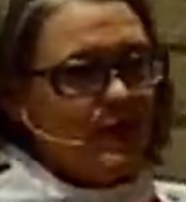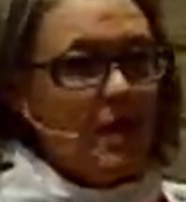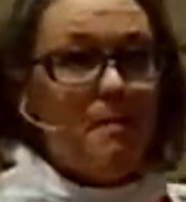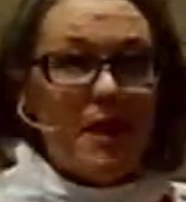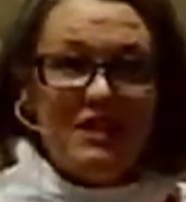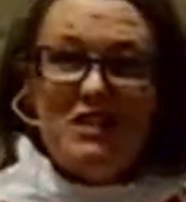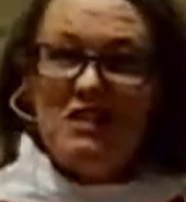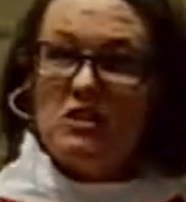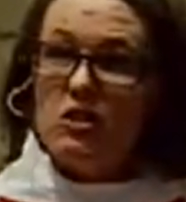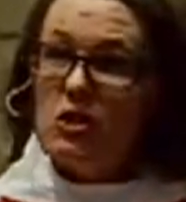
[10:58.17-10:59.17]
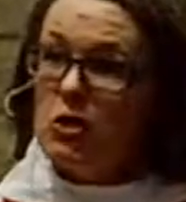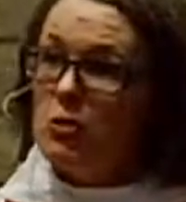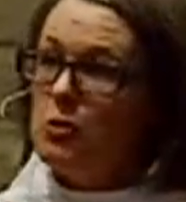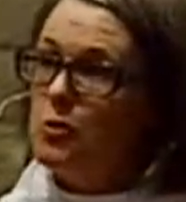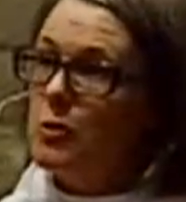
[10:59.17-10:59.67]
Abundance,
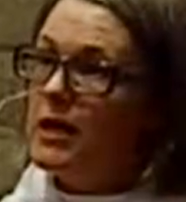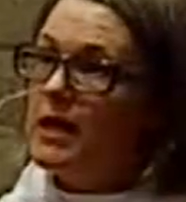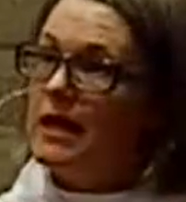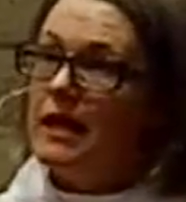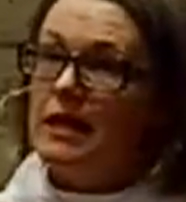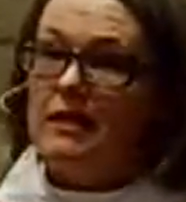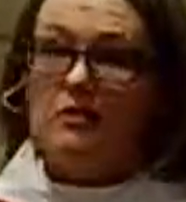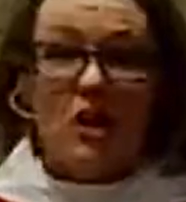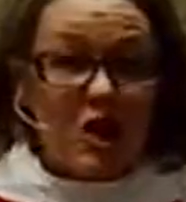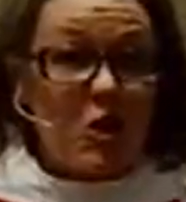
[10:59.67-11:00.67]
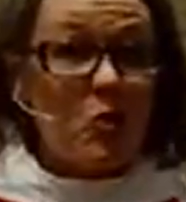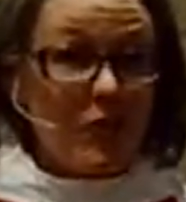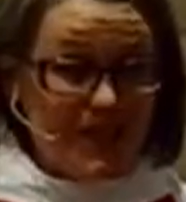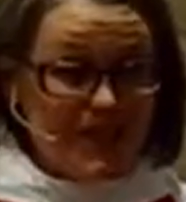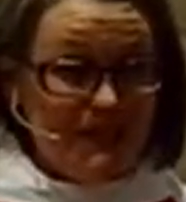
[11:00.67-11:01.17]
too, is
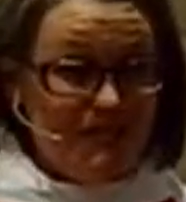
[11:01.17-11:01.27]
concrete.